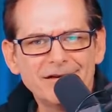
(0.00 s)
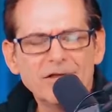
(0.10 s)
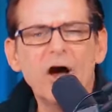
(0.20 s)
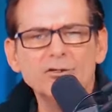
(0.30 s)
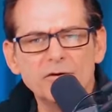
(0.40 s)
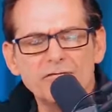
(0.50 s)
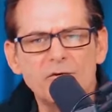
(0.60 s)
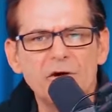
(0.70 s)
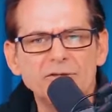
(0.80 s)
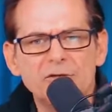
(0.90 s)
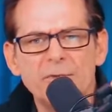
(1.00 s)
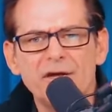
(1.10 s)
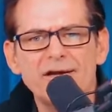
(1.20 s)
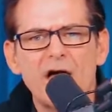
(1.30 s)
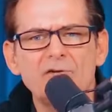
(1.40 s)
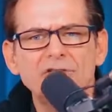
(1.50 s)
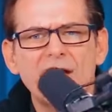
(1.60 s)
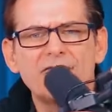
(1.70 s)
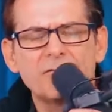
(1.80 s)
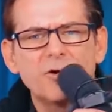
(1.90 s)
The $142 million you
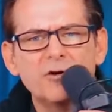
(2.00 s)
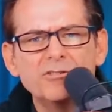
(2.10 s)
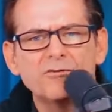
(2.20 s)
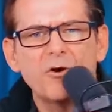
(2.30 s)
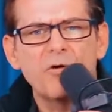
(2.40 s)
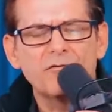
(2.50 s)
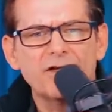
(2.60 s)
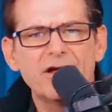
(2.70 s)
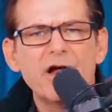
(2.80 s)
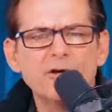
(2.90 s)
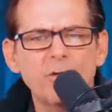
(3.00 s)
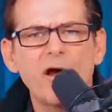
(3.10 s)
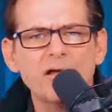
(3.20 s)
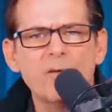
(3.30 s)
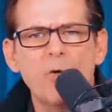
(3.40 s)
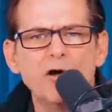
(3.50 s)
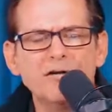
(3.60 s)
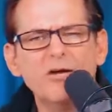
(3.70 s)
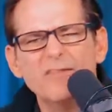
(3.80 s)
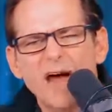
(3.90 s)
got from Goistra over the Uranium One
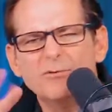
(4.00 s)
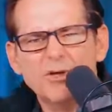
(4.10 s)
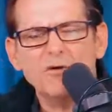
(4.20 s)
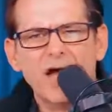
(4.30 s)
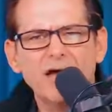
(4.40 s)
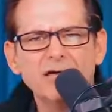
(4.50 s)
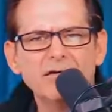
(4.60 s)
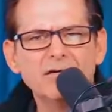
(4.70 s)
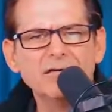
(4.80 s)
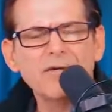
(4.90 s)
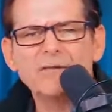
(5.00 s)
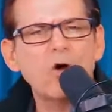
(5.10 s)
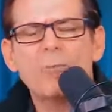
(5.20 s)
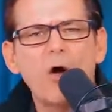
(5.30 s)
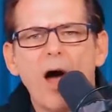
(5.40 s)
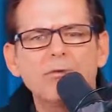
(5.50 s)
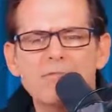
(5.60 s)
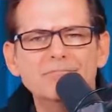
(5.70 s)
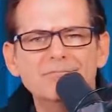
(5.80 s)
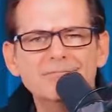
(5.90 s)
deal, that was okay? That no
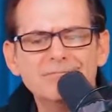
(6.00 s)
problem?